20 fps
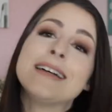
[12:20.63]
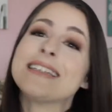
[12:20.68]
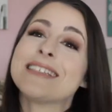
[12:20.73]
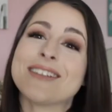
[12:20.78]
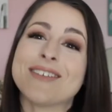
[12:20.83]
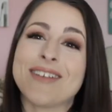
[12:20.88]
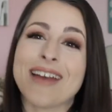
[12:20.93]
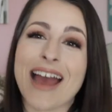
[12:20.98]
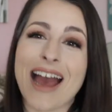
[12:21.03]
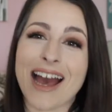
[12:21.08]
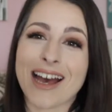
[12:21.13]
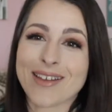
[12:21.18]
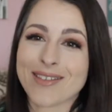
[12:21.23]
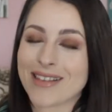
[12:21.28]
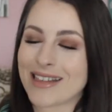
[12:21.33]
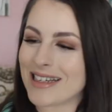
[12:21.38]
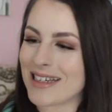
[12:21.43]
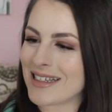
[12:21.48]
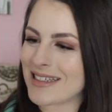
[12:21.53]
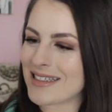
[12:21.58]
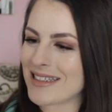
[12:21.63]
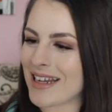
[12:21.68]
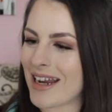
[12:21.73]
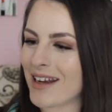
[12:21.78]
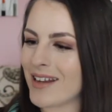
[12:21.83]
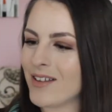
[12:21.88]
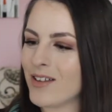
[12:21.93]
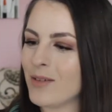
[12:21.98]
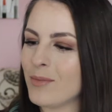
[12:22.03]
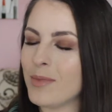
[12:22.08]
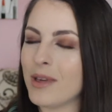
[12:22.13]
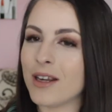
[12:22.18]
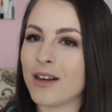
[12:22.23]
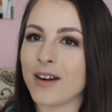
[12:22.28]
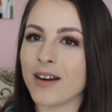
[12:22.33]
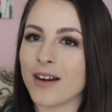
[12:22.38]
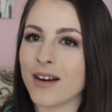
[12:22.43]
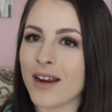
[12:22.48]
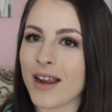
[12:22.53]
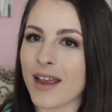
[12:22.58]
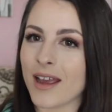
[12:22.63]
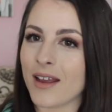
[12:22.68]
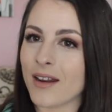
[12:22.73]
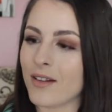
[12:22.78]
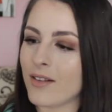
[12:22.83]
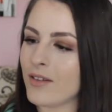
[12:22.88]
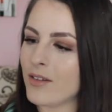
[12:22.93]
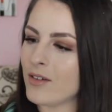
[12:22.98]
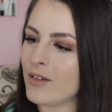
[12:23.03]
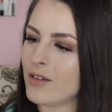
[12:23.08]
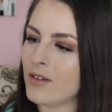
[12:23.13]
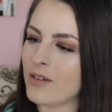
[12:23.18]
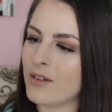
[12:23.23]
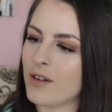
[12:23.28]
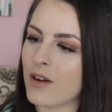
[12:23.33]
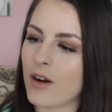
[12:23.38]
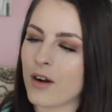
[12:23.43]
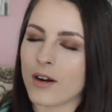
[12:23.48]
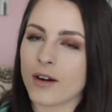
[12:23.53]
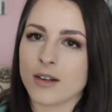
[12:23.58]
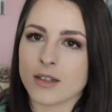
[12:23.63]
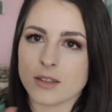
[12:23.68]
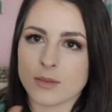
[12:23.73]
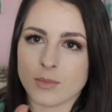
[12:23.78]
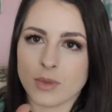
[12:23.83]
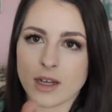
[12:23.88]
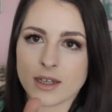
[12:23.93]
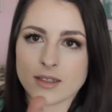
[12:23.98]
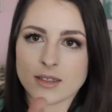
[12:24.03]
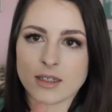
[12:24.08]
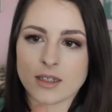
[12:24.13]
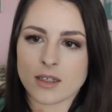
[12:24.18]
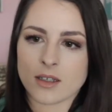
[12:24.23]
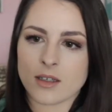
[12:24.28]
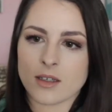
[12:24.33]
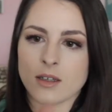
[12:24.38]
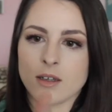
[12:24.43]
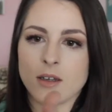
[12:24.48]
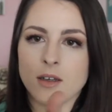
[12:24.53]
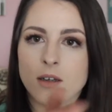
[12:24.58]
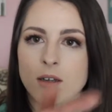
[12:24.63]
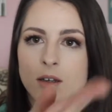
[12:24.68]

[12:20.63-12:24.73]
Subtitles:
So we had this tiny little mirror and a little NARS plastic